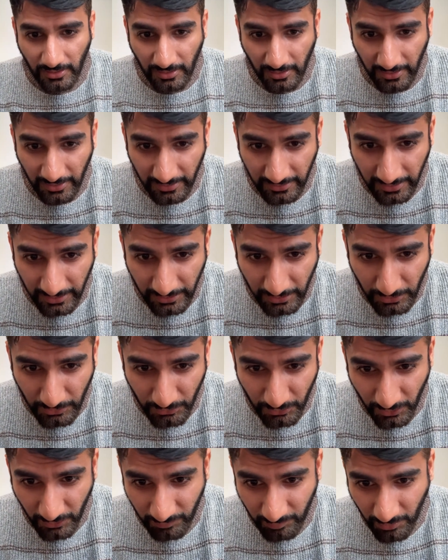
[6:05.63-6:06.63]
I reckon
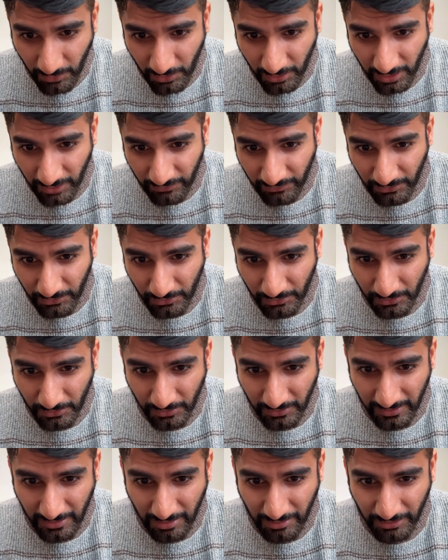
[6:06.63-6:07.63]
you have bowled a few
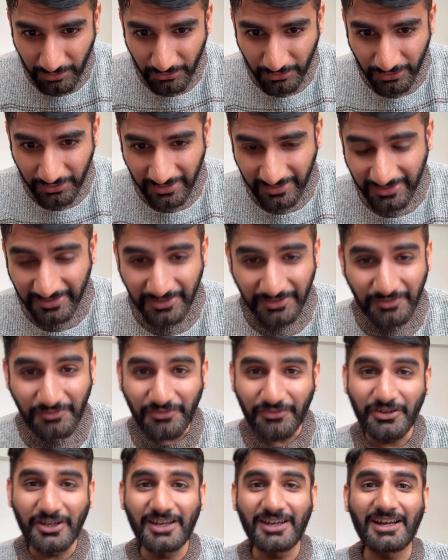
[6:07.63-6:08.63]
Googles in your young.
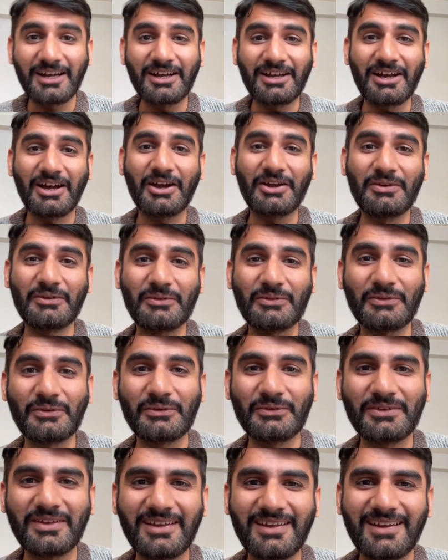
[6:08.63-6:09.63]
Well, I don't
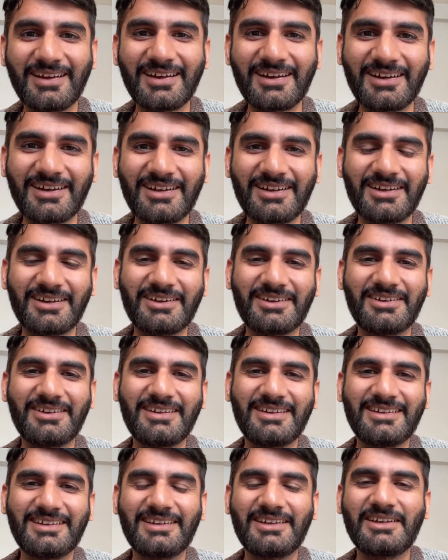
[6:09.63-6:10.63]
know.
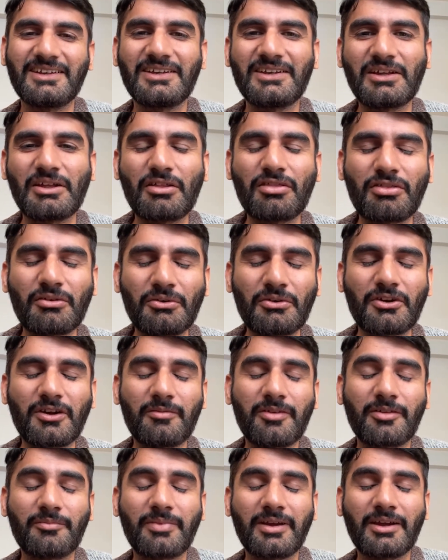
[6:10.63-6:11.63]
So
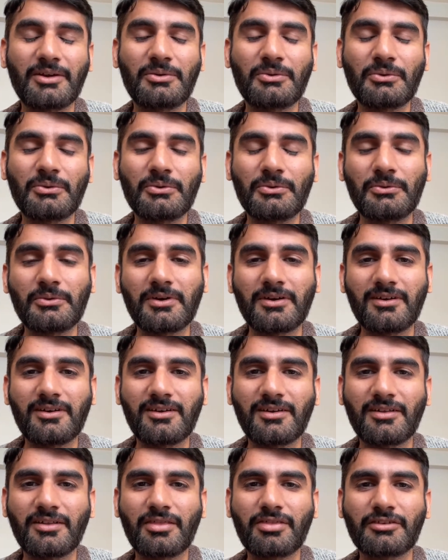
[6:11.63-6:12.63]
coming back to
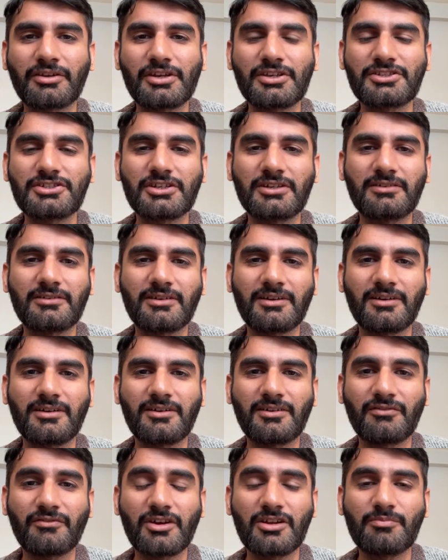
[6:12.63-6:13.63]
station
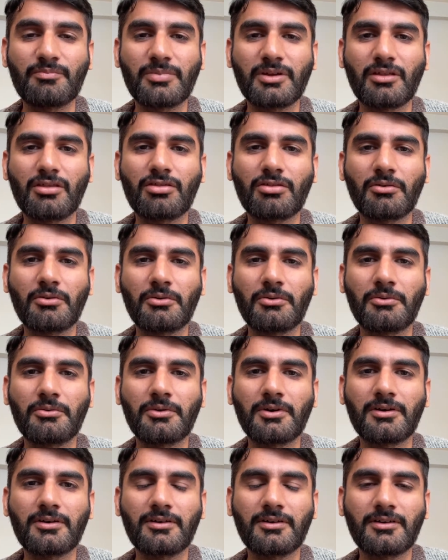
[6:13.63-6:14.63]
1B, so